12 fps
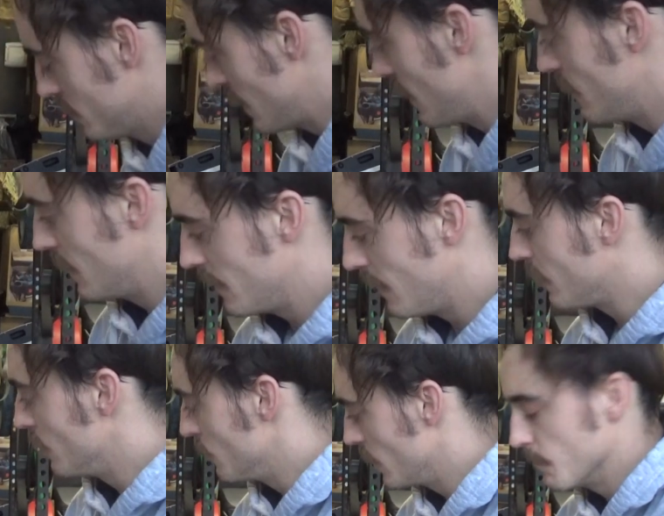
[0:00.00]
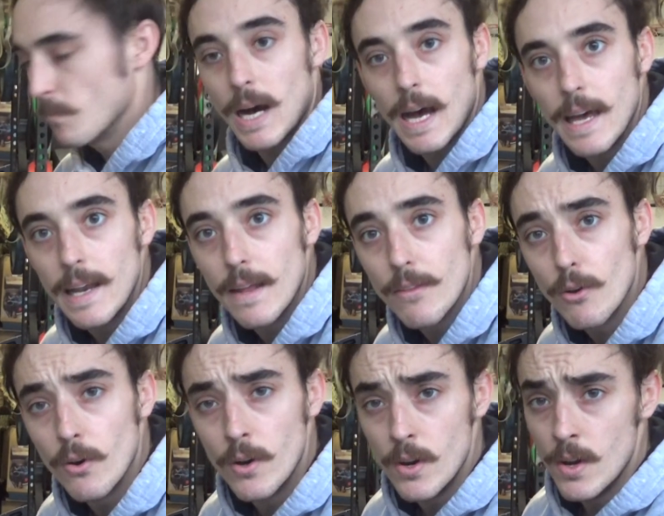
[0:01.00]
said that like you can buy
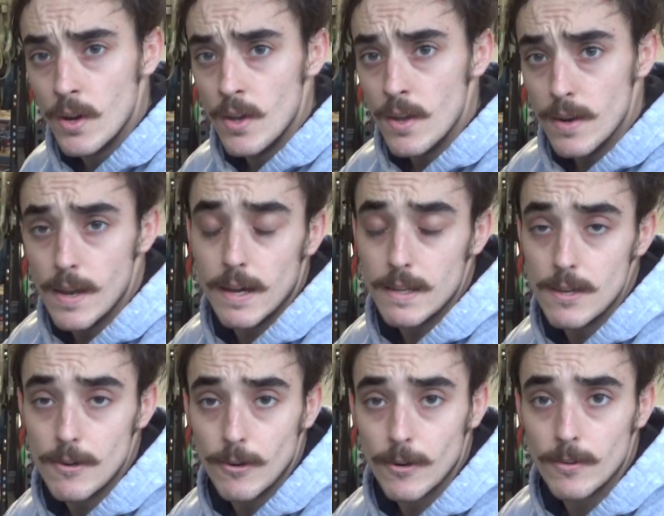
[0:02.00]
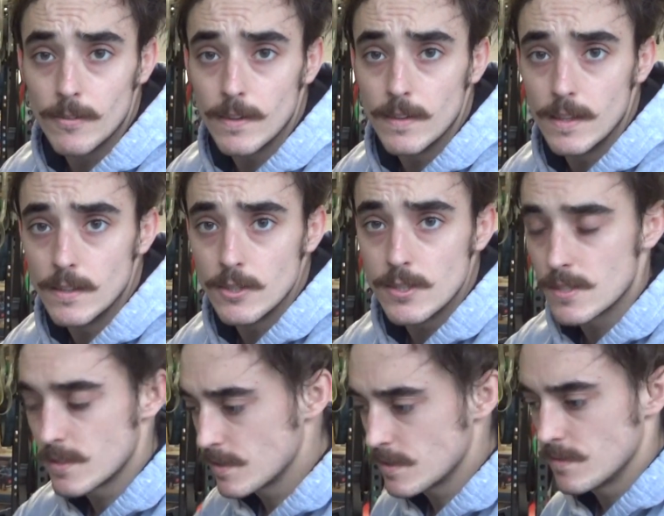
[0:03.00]
another nut here and then
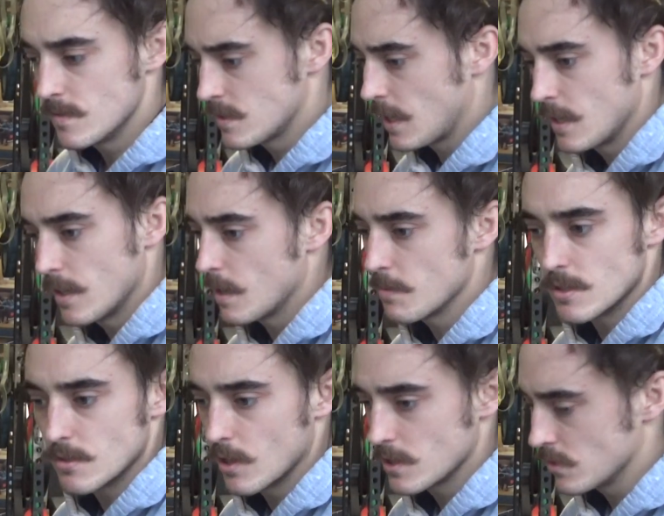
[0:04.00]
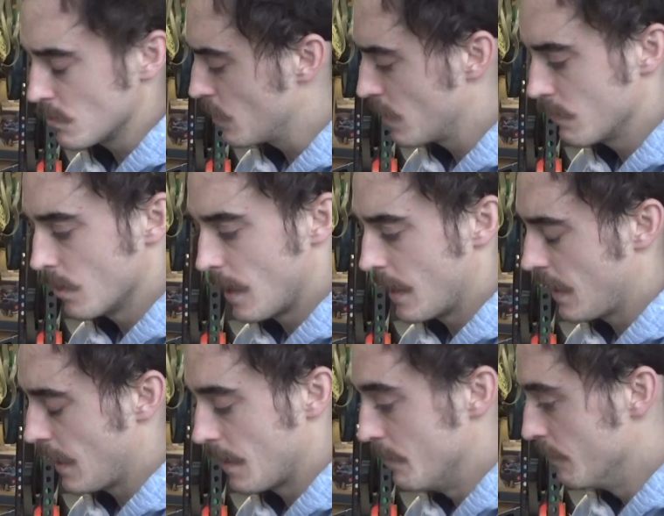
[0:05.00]
just tighten it opposite directions or whatever.
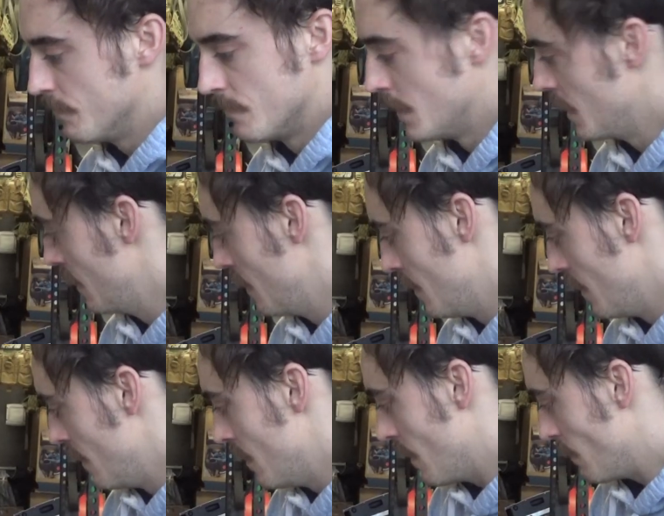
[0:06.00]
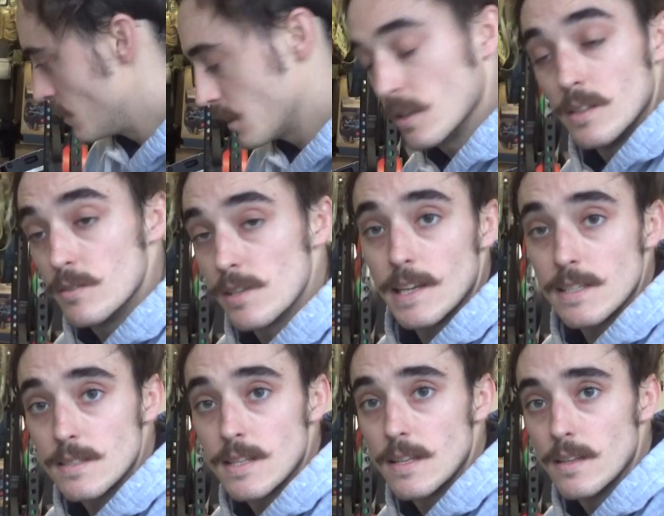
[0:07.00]
I'm just going to use it as
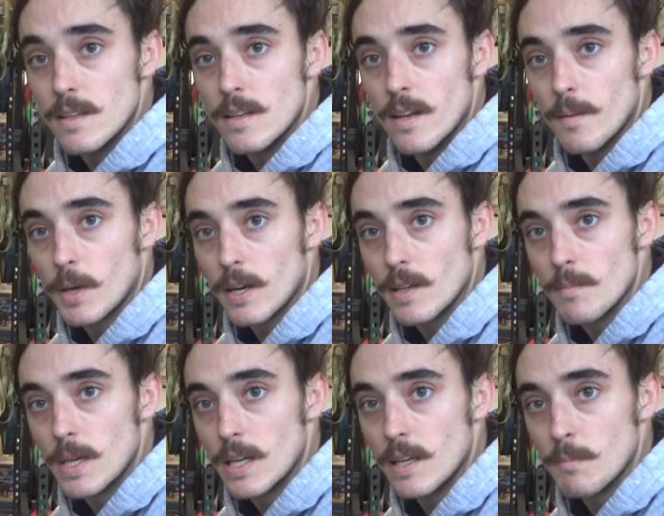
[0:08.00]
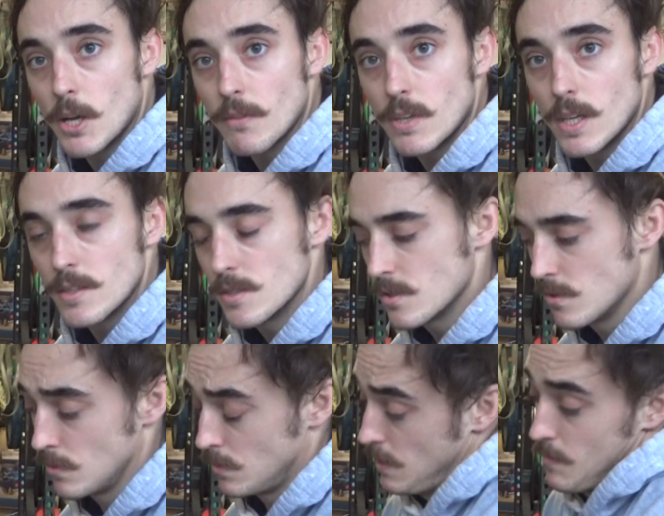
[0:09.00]
intended. I'm not going to make any modifications to
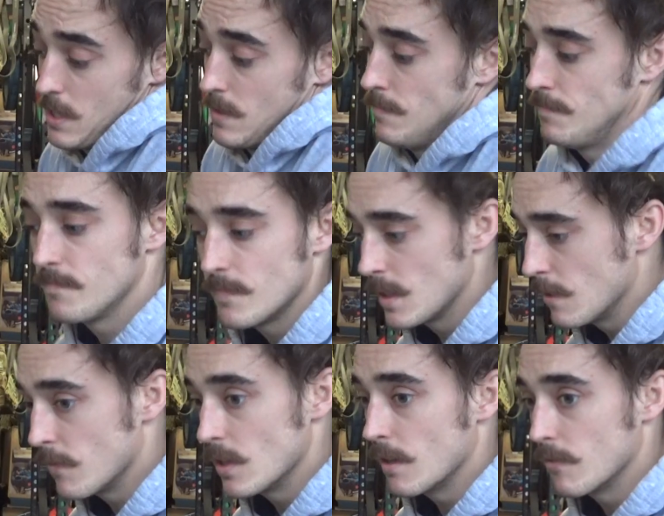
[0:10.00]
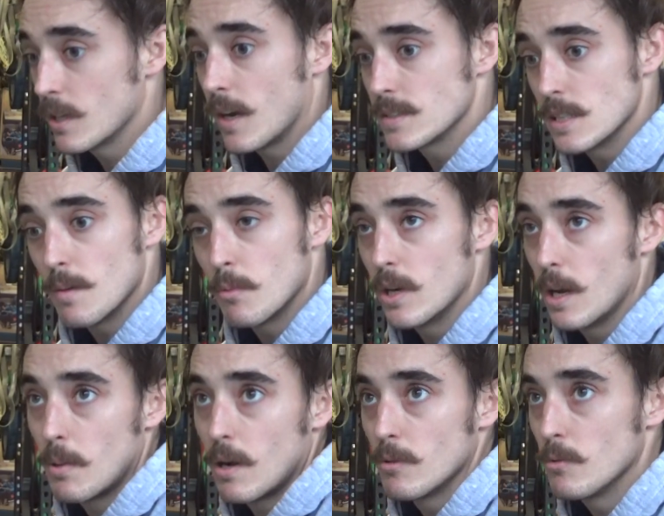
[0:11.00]
it. I mean, if it ever got to that point, I
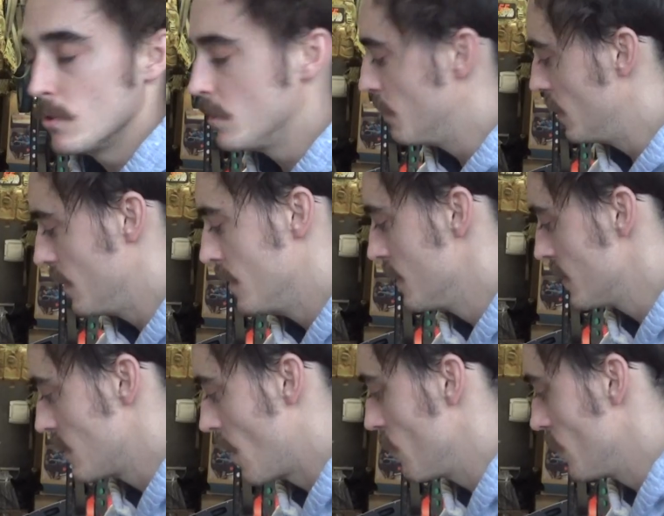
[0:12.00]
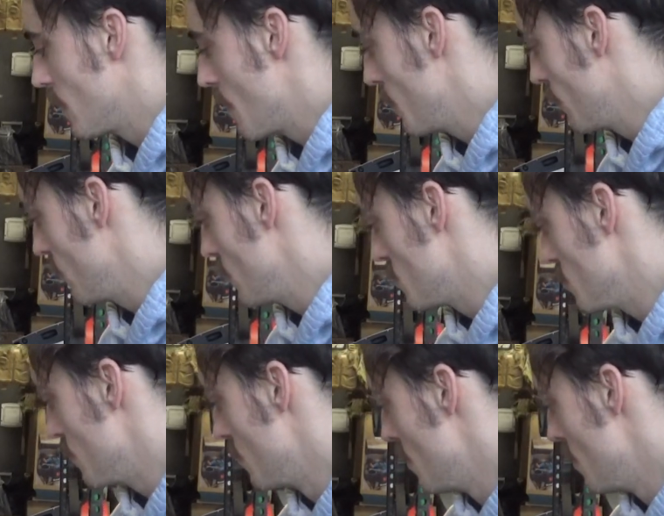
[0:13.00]
probably would, but it's not really that big of an issue.